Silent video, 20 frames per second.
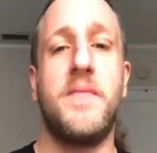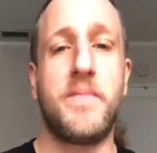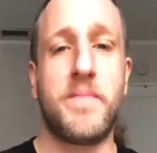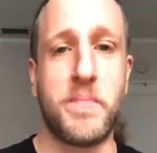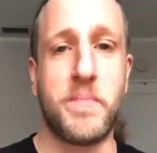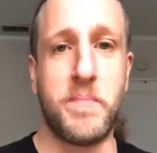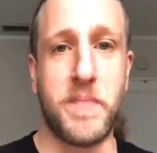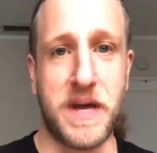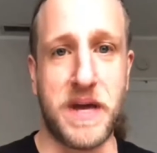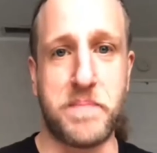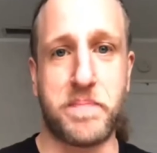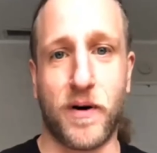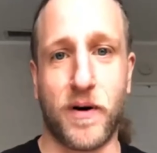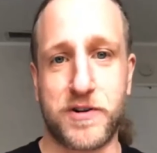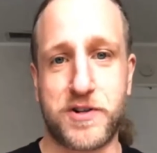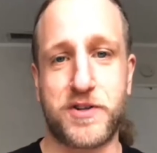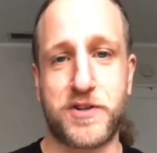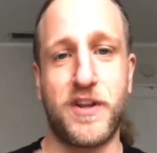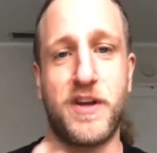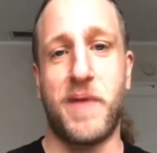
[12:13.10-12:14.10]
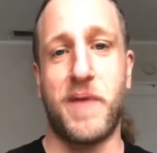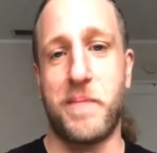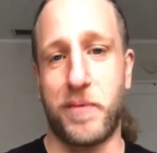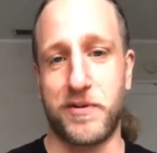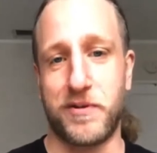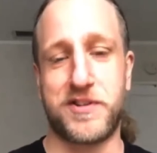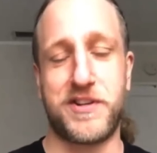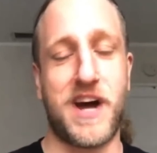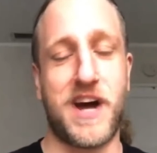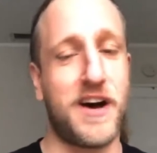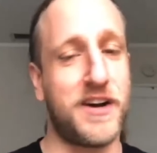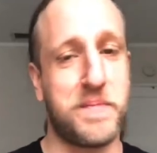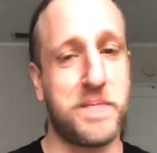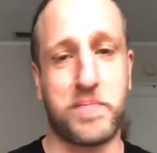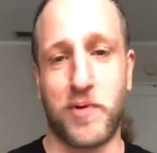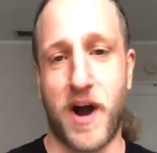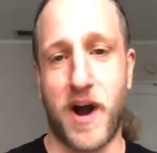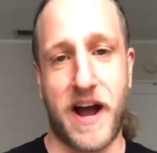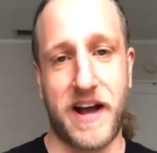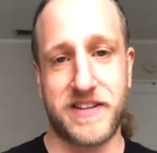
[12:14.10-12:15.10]
me personally, my personality,
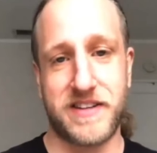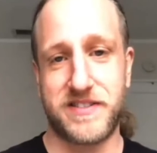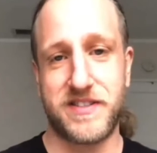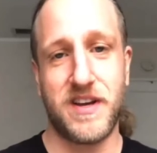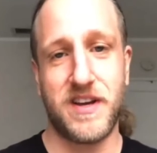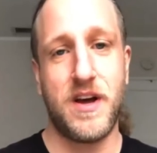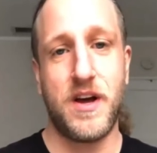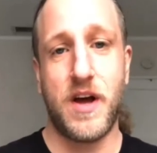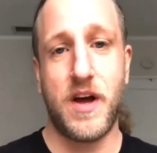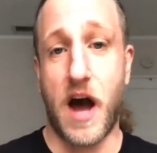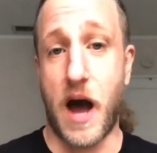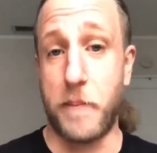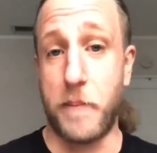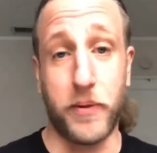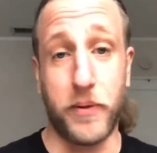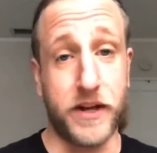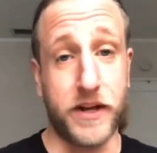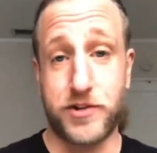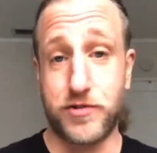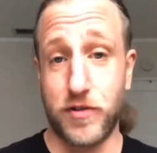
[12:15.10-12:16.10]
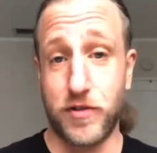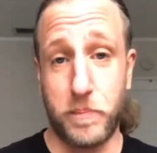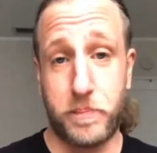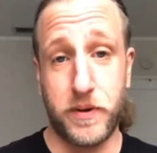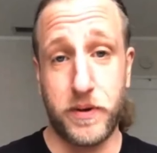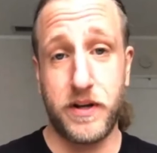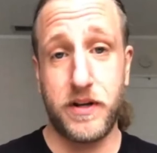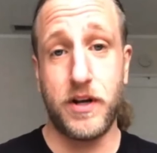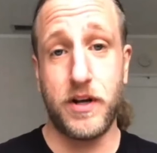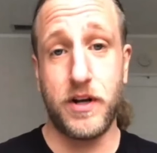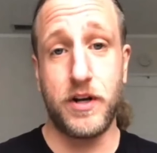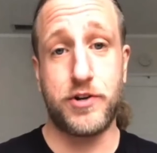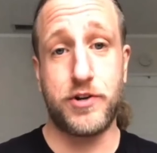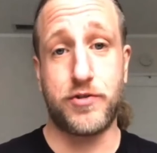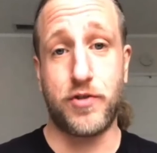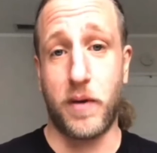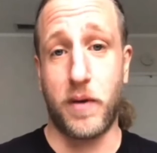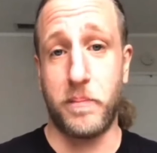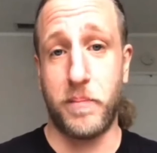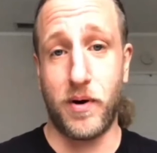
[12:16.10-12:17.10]
brass. I played trumpet,
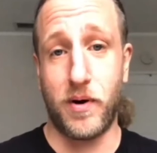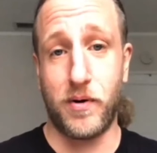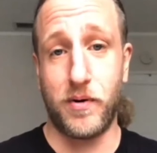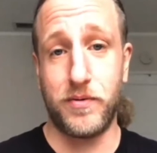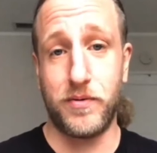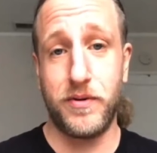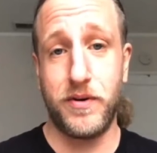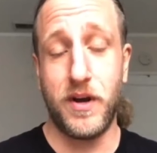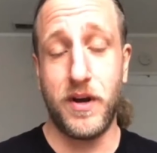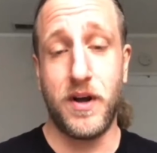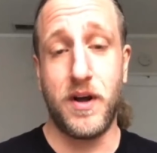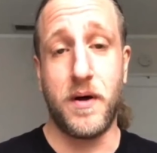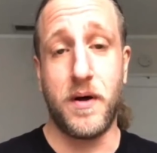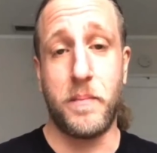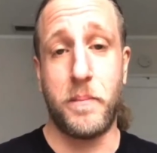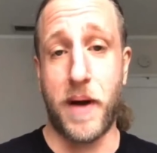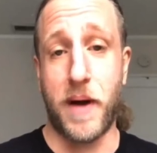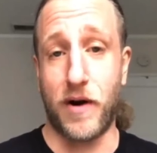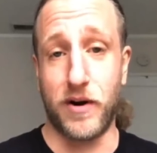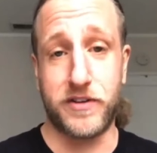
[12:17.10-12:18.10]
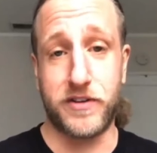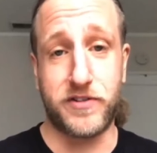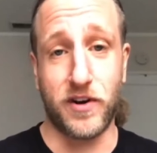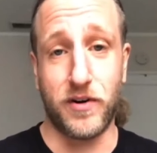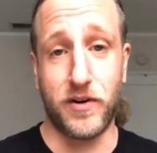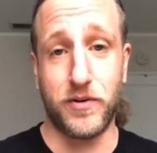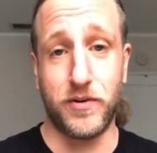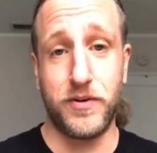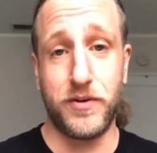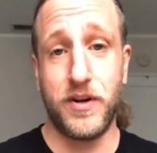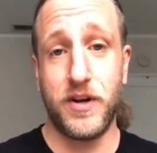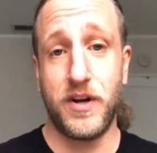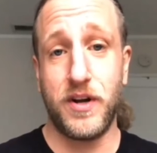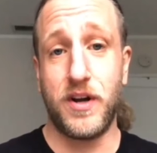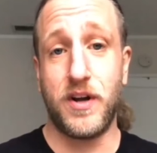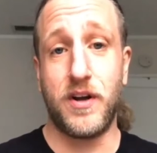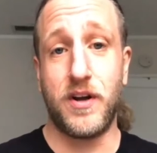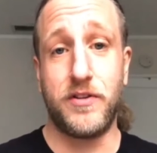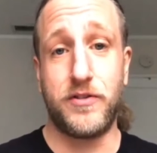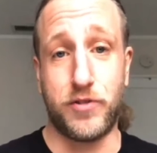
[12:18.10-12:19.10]
trombone, baritone,
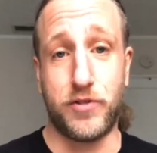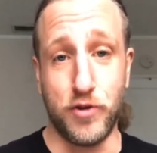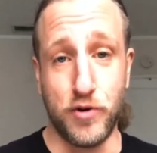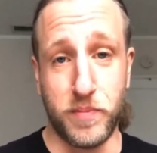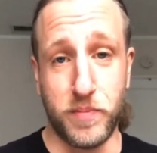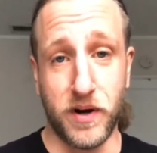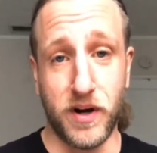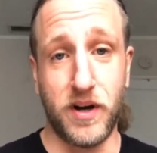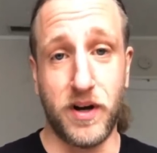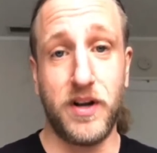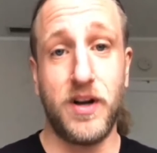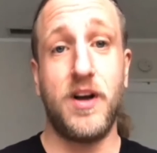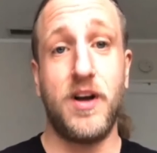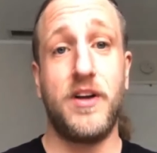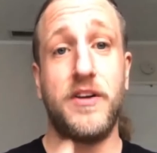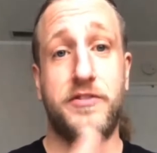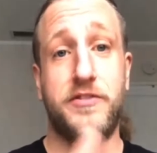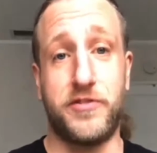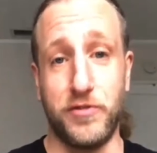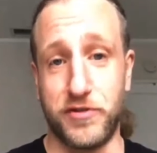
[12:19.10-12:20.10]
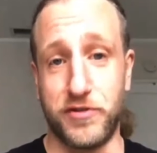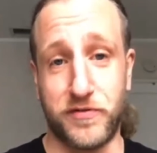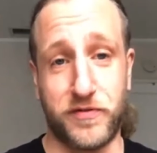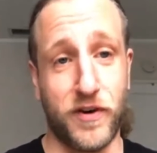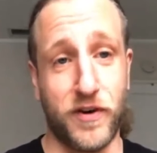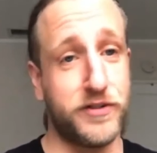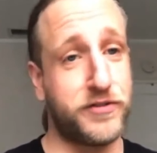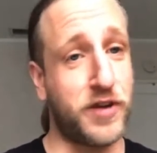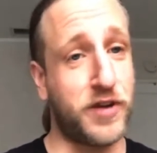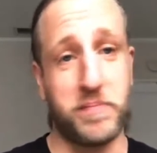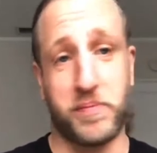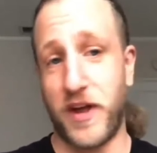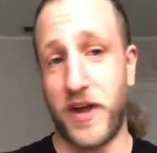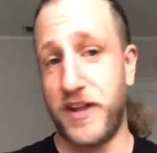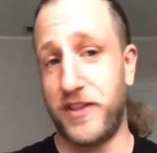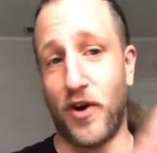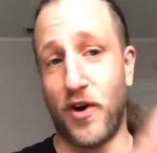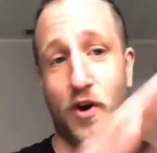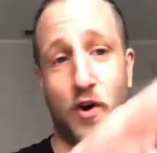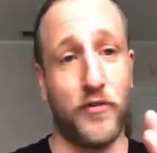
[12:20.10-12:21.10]
tuba, sousaphone. So I
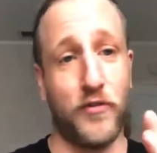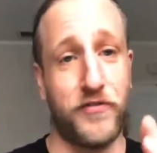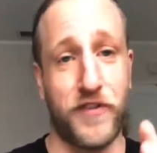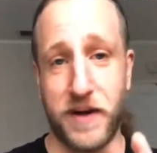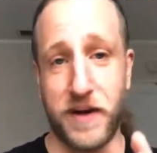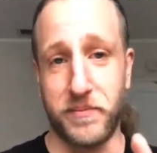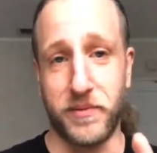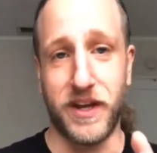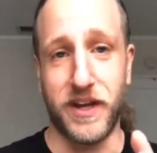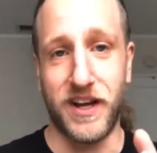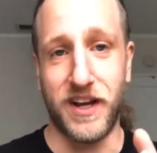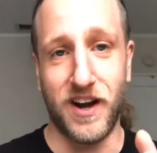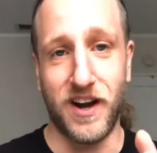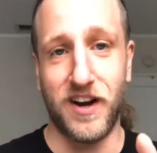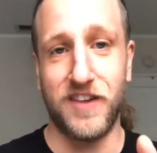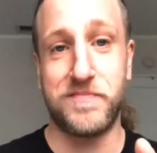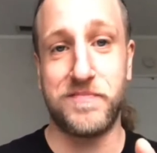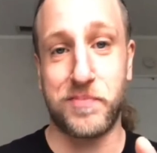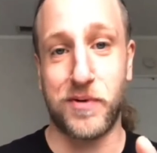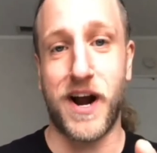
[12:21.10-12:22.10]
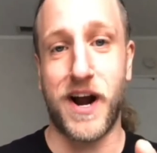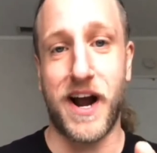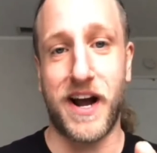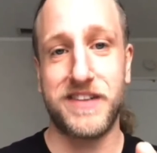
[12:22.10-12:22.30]
played the whole family of brass.